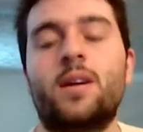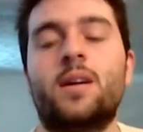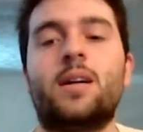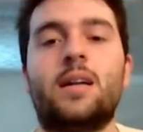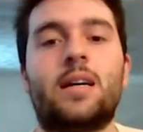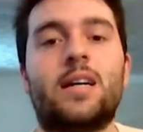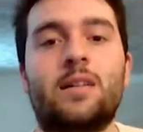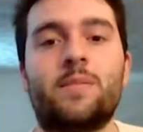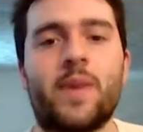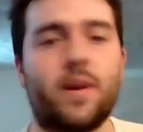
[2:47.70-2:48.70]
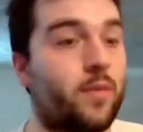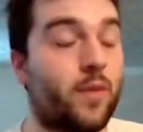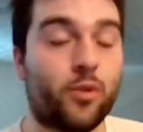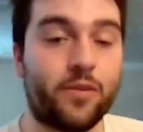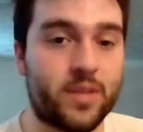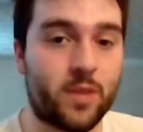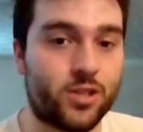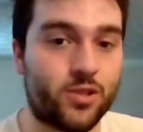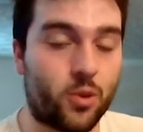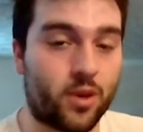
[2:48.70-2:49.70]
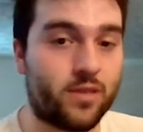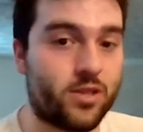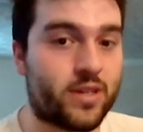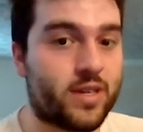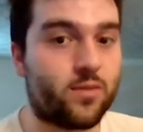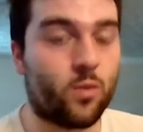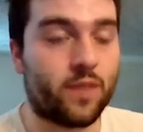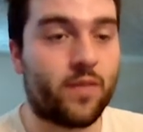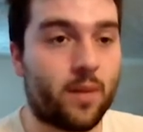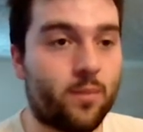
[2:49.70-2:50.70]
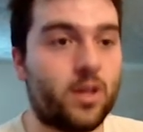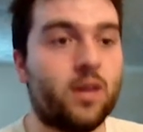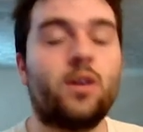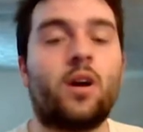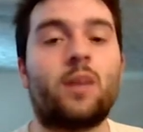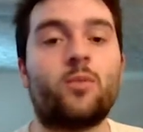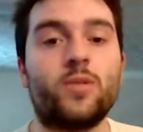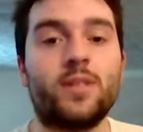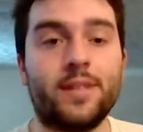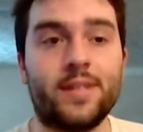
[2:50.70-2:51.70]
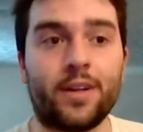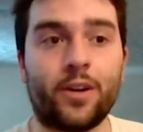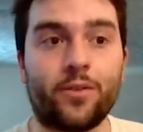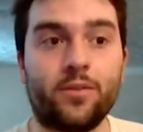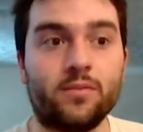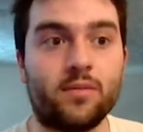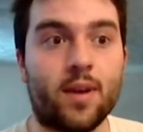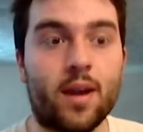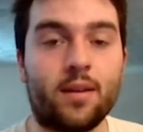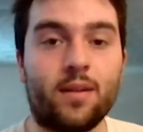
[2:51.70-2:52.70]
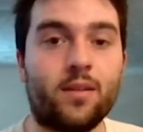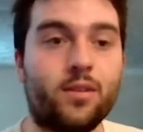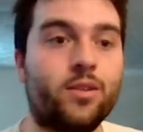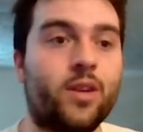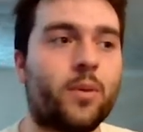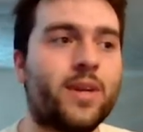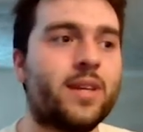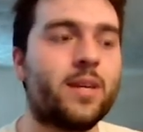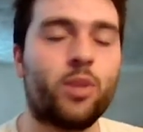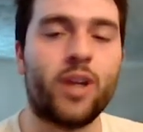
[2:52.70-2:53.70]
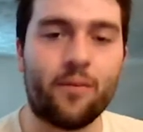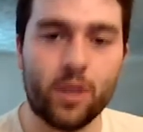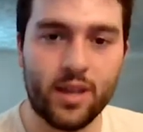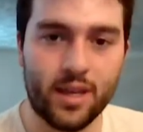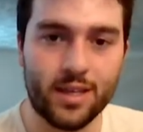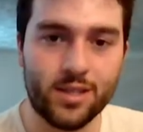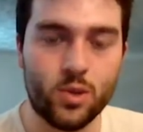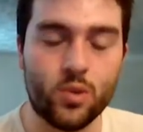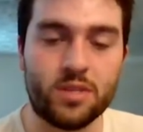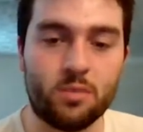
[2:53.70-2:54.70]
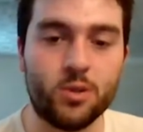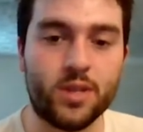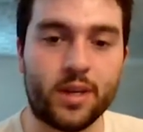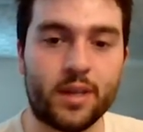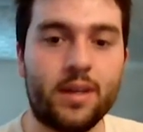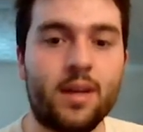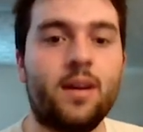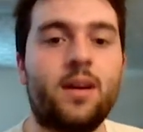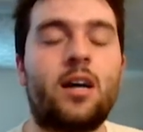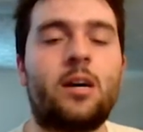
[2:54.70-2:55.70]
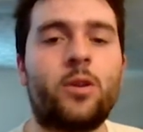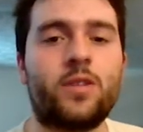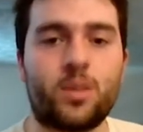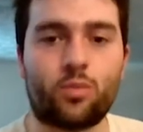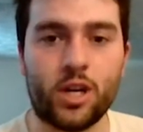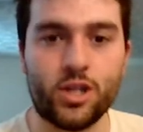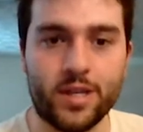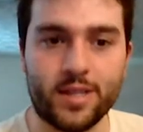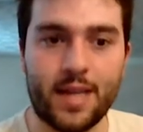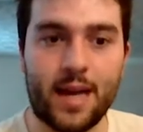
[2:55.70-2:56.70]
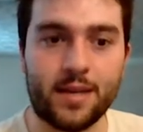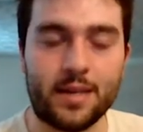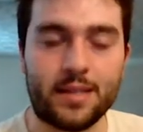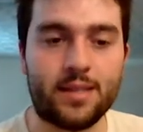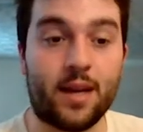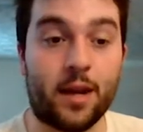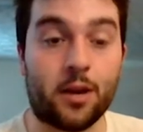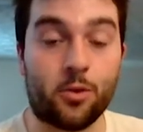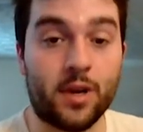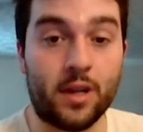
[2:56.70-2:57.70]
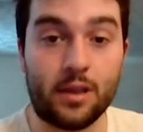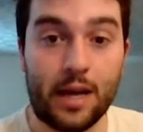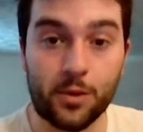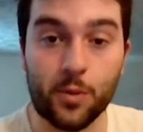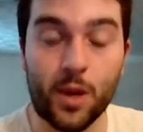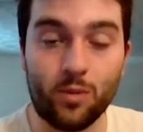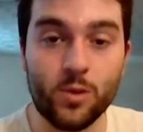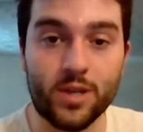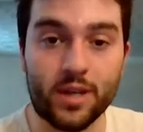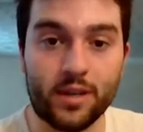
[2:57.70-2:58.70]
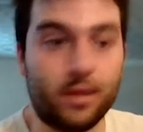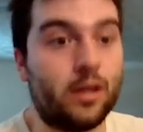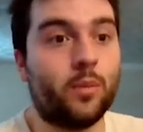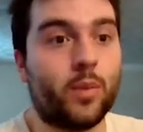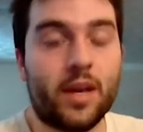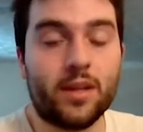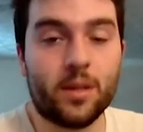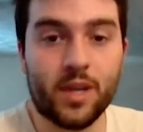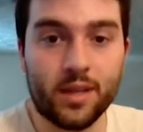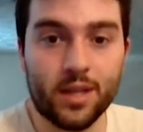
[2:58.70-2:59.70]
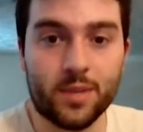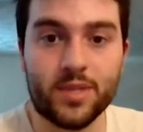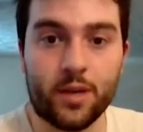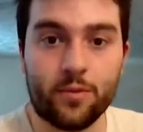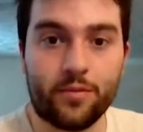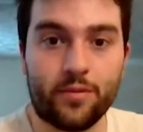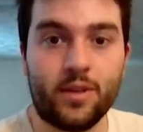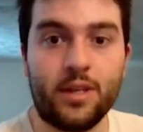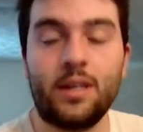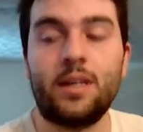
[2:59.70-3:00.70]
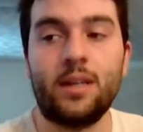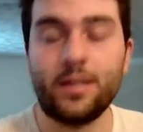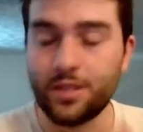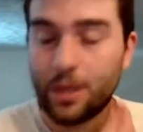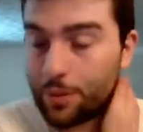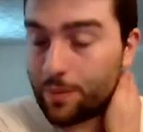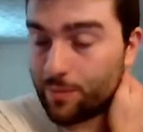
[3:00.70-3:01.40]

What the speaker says: The previously mentioned Joy Division is one of them, whose lead singer, he put everything into his music, all this depression and sadness, and it created a lot of great music, but he ended up killing himself. So,